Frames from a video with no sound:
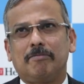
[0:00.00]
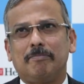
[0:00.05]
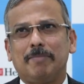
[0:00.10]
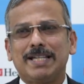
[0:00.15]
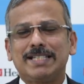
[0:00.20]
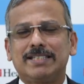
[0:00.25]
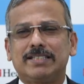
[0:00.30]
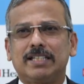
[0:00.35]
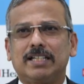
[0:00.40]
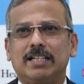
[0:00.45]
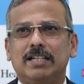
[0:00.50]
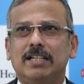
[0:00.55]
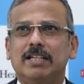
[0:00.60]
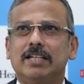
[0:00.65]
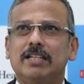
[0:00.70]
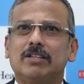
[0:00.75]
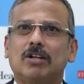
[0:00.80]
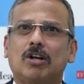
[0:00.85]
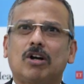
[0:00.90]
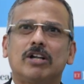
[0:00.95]

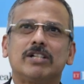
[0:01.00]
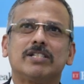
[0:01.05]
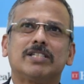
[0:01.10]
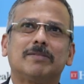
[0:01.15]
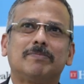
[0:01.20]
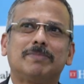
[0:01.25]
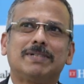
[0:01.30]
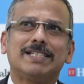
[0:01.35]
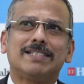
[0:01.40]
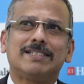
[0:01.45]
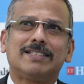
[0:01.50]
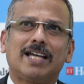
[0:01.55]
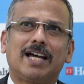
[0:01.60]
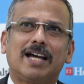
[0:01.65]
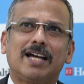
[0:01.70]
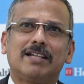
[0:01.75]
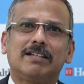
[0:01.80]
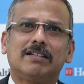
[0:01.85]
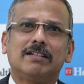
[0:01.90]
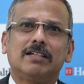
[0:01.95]
Basically, the concept is
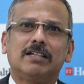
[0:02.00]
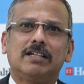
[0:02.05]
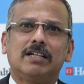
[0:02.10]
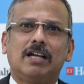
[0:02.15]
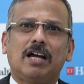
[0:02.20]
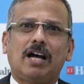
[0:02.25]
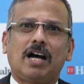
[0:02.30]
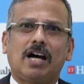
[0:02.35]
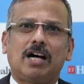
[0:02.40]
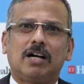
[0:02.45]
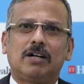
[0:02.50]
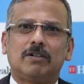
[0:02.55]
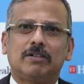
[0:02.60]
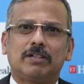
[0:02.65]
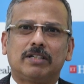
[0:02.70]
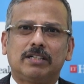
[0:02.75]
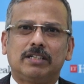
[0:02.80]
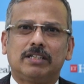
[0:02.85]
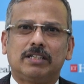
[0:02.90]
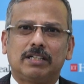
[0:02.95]
that
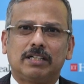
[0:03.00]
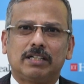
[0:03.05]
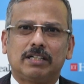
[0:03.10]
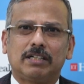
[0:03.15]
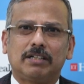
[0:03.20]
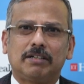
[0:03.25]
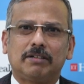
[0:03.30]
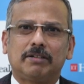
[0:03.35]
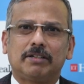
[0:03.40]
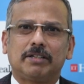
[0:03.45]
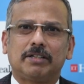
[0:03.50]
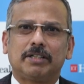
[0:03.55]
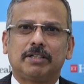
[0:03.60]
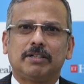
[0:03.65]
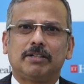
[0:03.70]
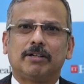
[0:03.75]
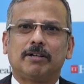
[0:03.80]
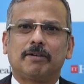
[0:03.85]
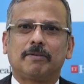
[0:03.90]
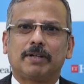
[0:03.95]
our
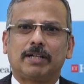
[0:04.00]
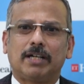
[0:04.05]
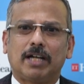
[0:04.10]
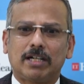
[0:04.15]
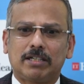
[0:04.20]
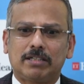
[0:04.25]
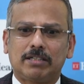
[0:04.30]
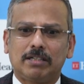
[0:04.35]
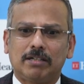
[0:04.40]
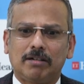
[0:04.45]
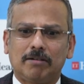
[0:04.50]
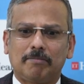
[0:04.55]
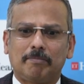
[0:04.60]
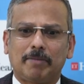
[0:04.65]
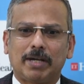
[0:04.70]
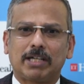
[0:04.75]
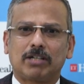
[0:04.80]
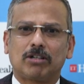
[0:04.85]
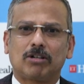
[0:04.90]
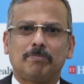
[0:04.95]
gut
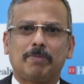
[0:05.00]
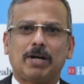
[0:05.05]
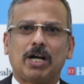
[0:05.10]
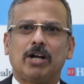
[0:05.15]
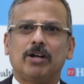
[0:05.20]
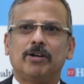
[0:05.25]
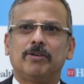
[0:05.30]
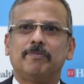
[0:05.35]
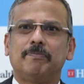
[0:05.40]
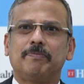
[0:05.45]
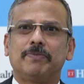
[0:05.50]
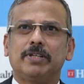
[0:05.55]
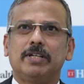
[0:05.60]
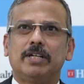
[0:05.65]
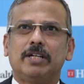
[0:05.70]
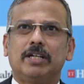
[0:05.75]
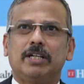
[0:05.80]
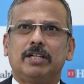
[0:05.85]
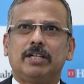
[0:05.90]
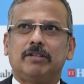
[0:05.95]
microbiome,
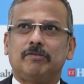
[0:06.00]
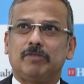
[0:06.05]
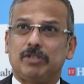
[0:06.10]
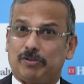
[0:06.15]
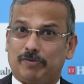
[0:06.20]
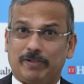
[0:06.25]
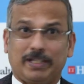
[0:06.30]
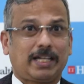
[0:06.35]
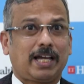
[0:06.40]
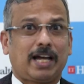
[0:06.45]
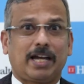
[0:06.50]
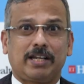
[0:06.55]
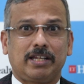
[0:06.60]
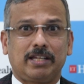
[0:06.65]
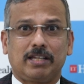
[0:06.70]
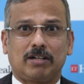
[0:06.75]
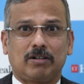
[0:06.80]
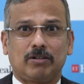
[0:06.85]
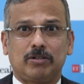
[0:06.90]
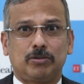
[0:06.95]
which we
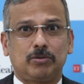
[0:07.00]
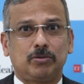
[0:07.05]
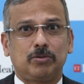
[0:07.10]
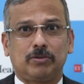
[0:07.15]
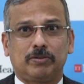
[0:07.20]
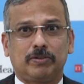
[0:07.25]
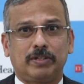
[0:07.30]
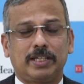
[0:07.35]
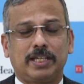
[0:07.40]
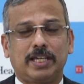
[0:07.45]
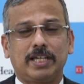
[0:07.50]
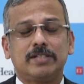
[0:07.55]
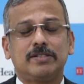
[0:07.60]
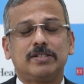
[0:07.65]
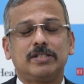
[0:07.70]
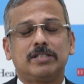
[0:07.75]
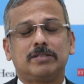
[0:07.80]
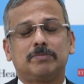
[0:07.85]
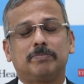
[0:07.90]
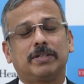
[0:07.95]
carry around 2 to 3
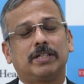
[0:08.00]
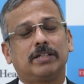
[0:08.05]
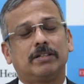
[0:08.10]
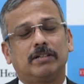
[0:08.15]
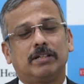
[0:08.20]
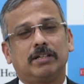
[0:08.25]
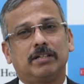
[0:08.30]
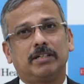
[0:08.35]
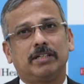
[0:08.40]
kg per